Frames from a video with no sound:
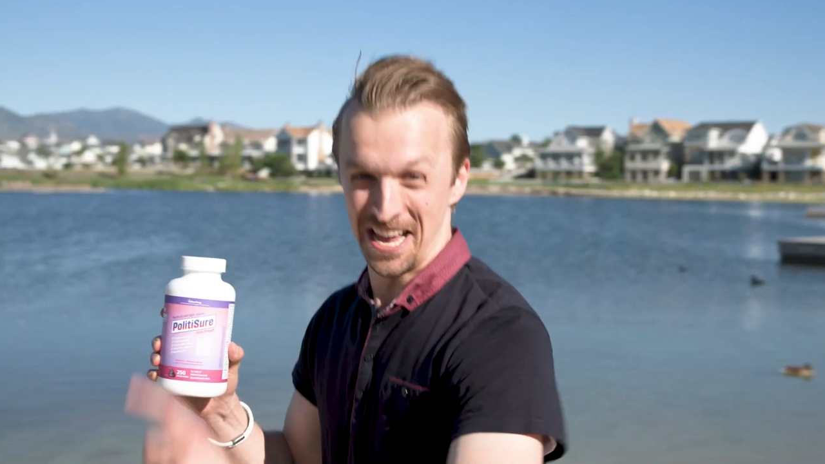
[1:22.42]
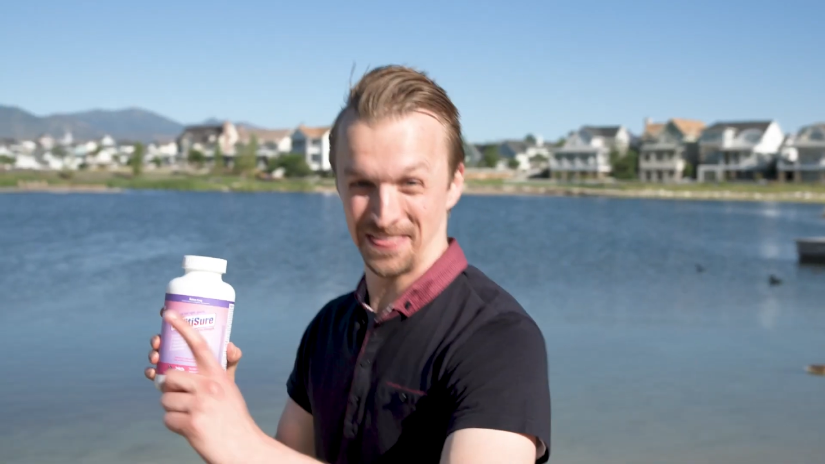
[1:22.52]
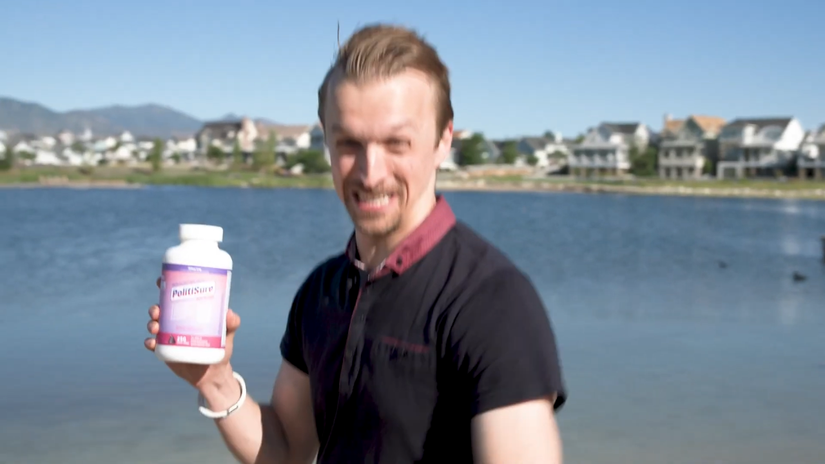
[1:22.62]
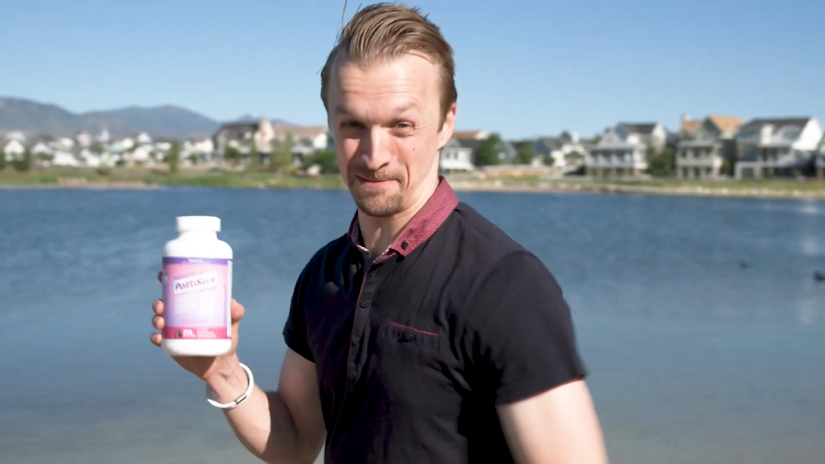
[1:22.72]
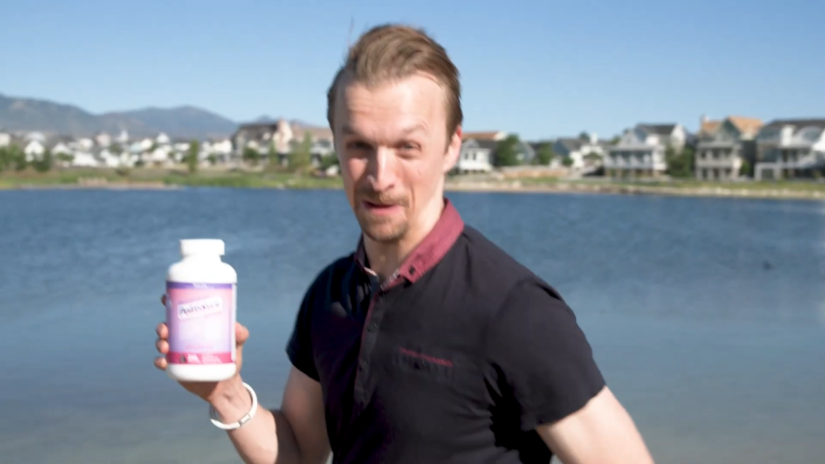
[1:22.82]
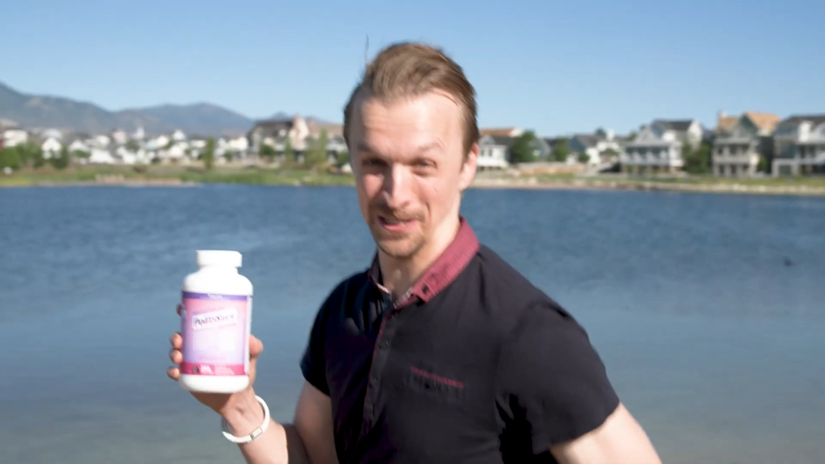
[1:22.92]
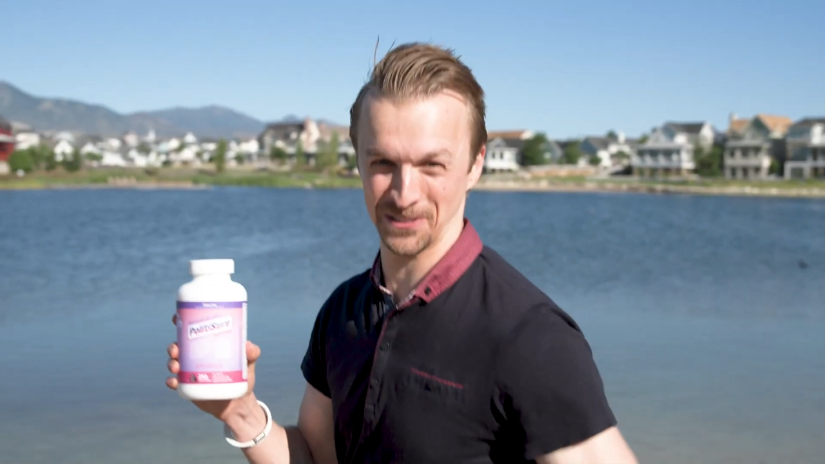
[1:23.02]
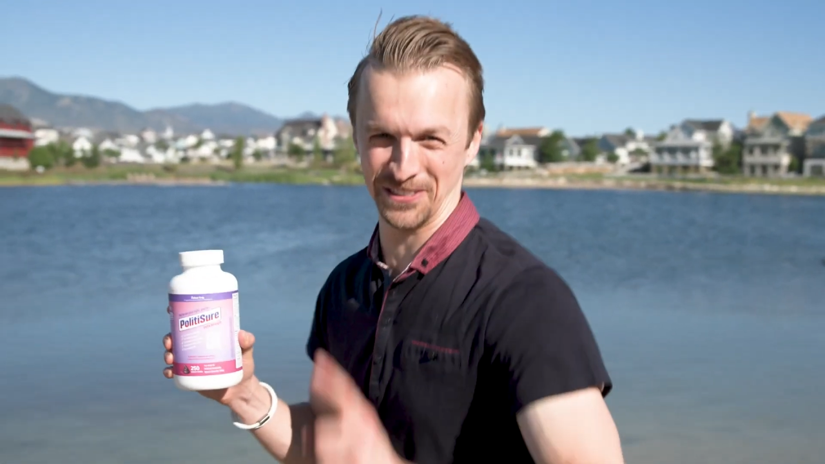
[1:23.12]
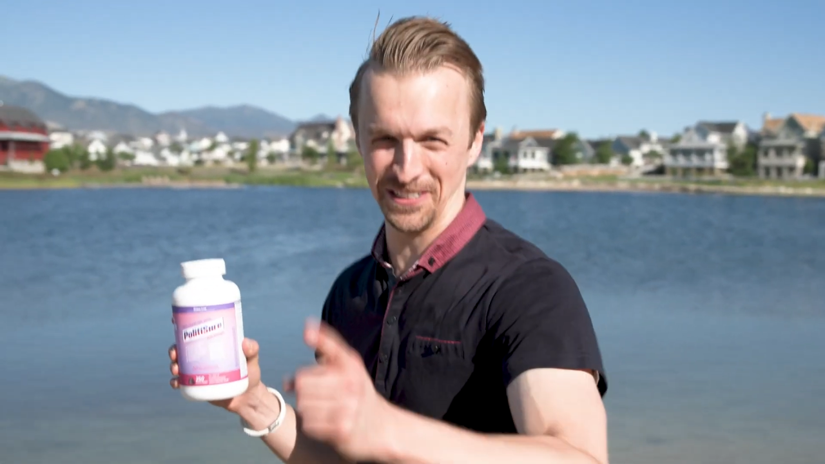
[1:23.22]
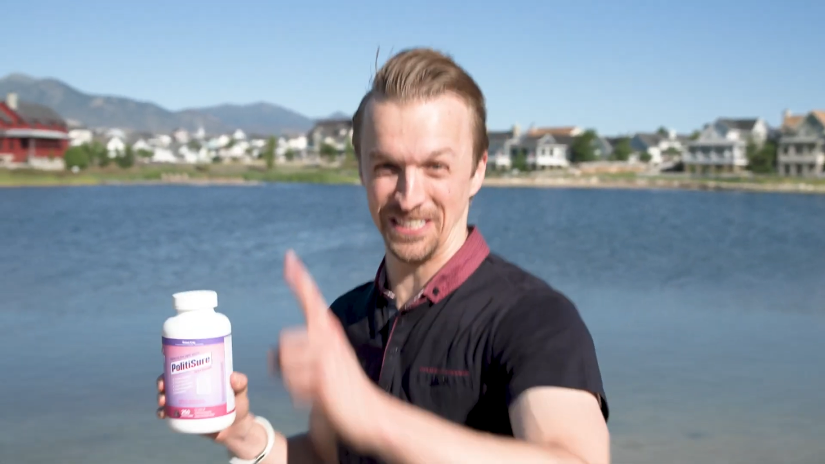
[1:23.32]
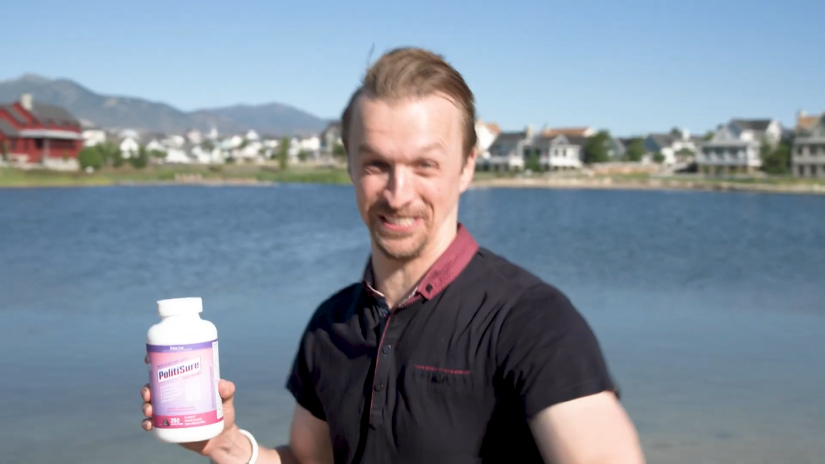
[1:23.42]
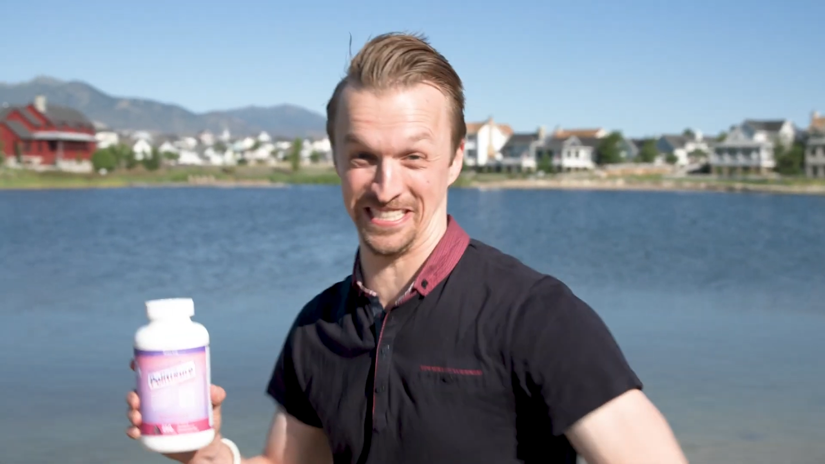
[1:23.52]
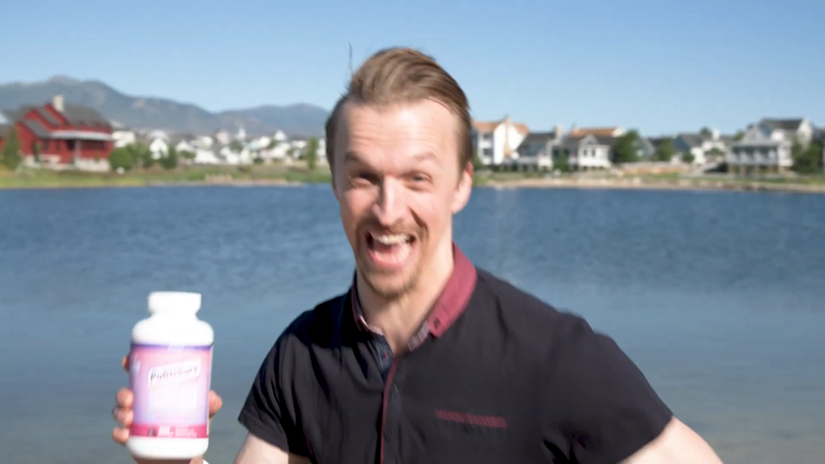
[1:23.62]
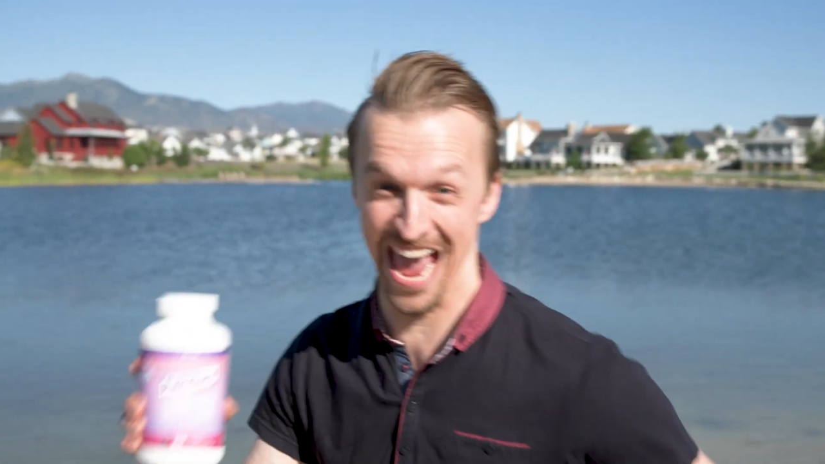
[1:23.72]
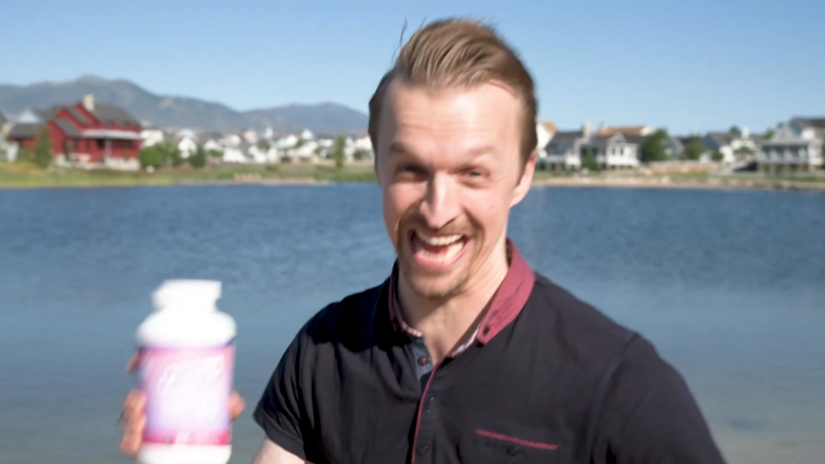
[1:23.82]
these pills are delicious
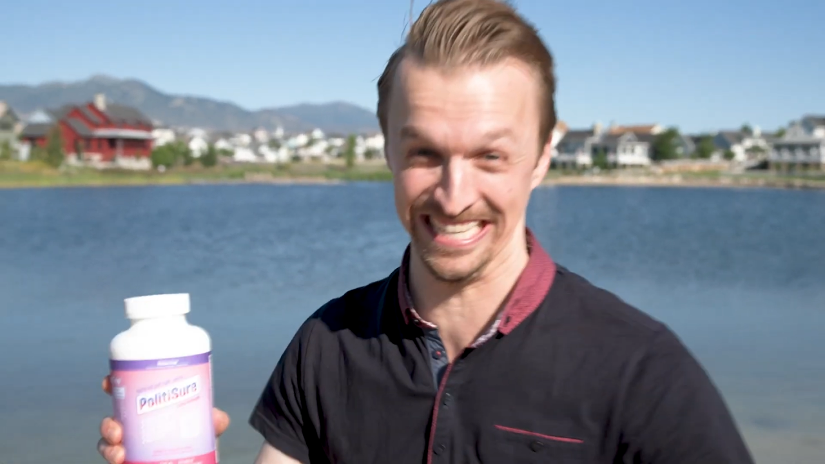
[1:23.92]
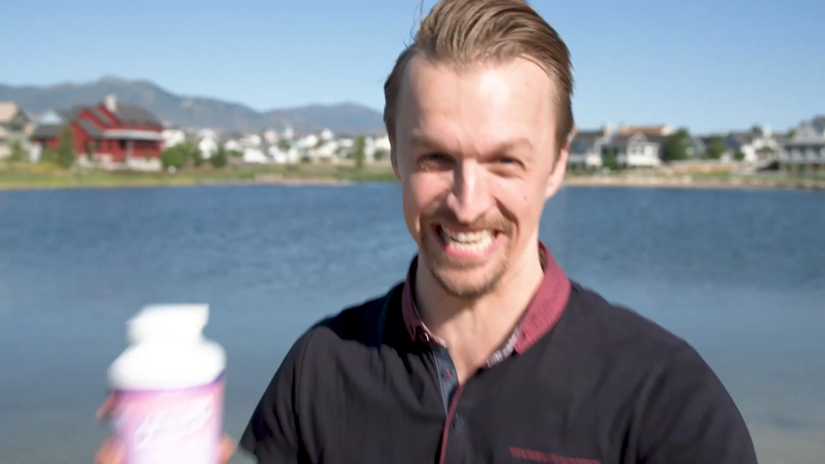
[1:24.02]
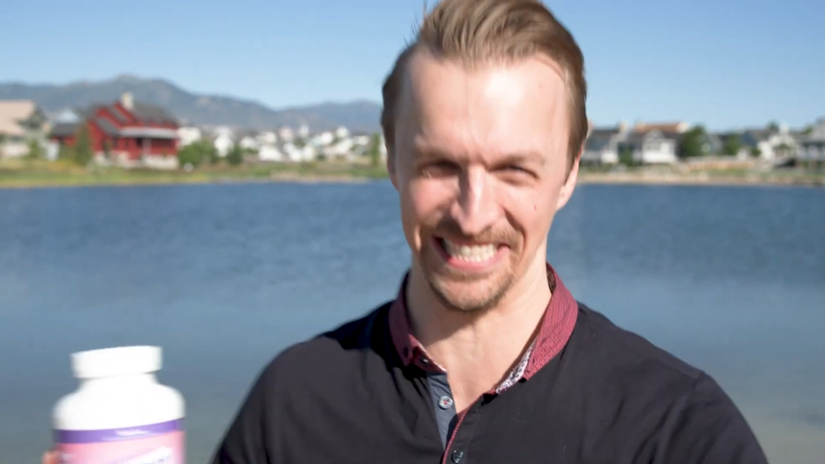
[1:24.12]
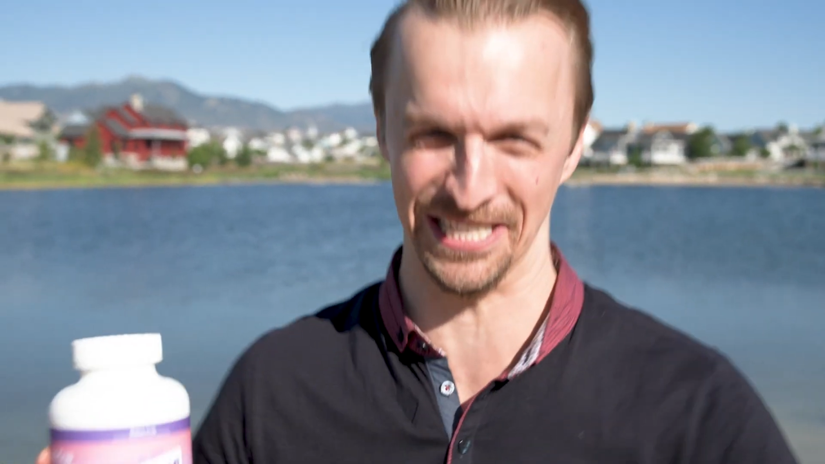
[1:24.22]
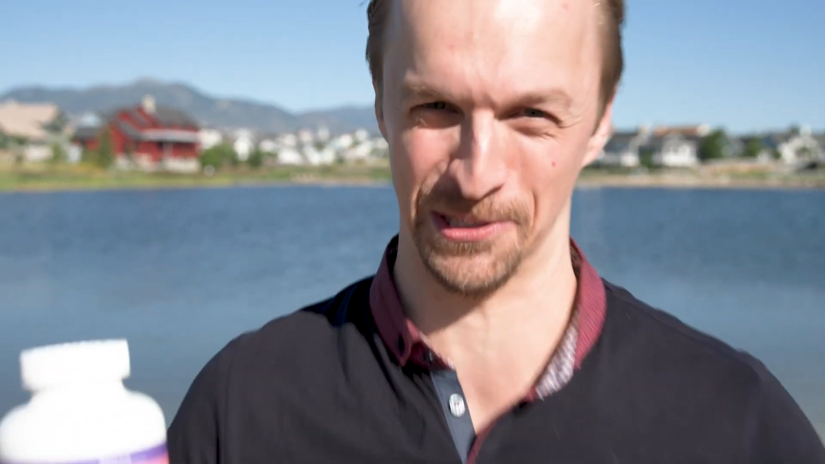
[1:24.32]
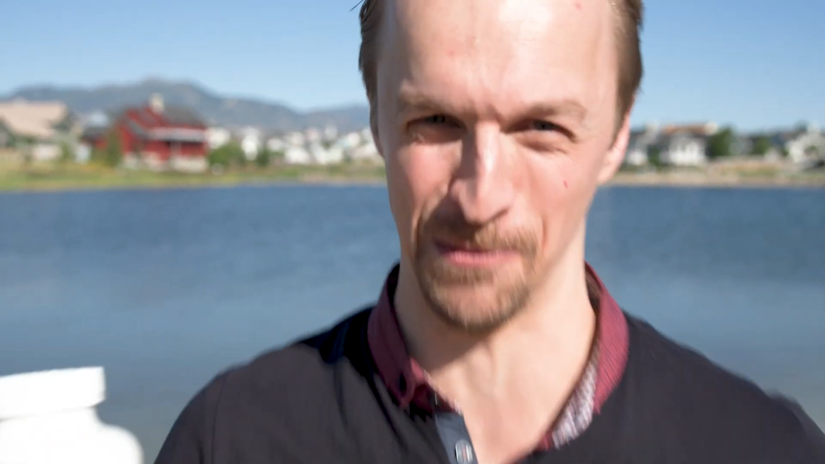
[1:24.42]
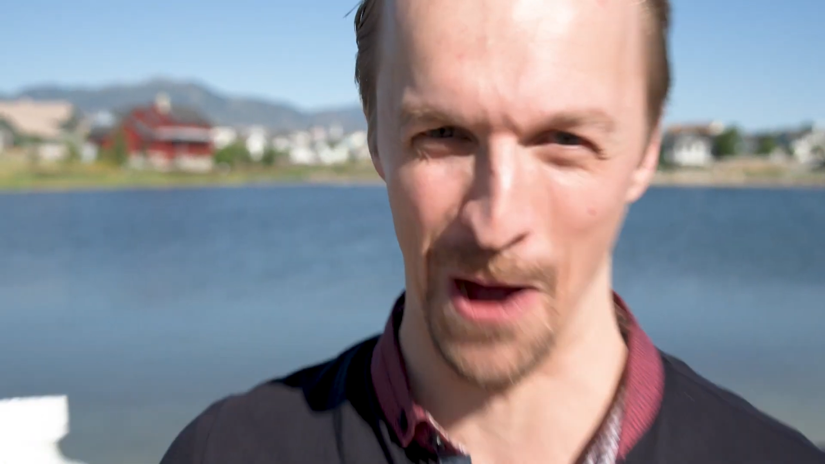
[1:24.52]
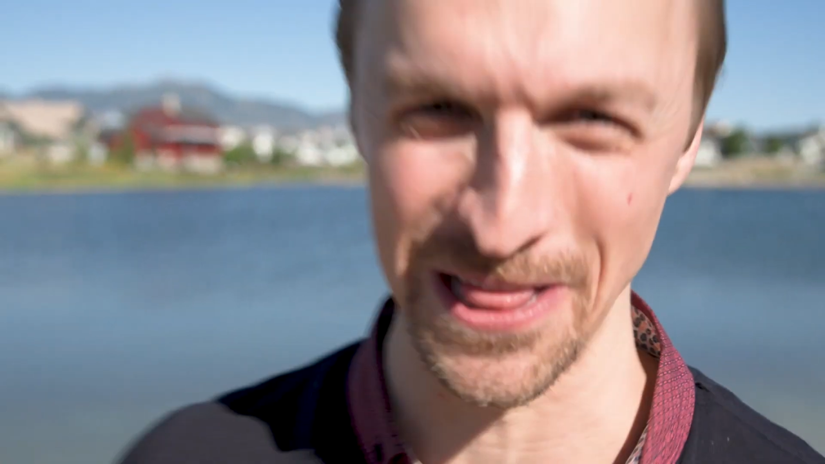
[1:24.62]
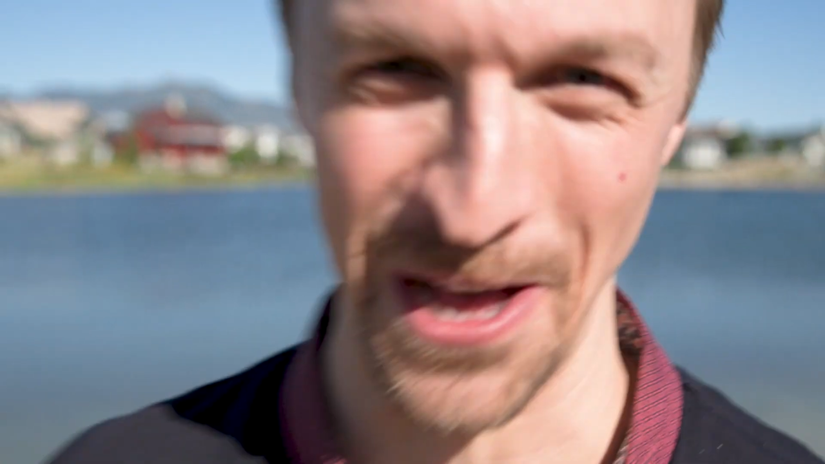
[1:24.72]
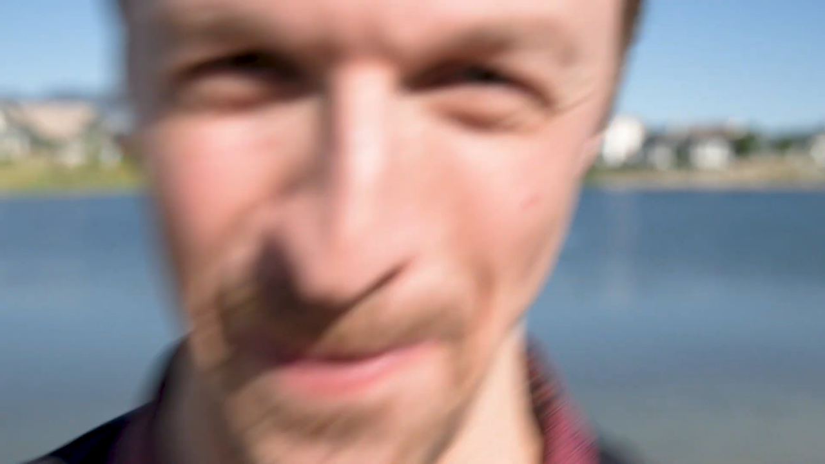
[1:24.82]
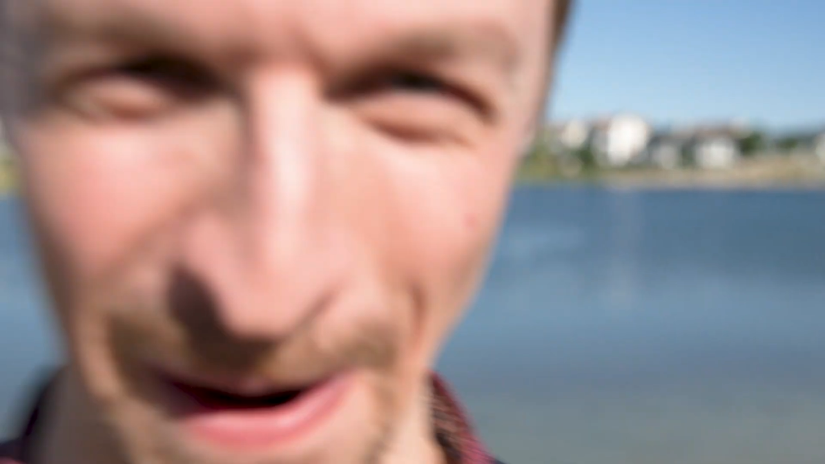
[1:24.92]
and easy to swallow.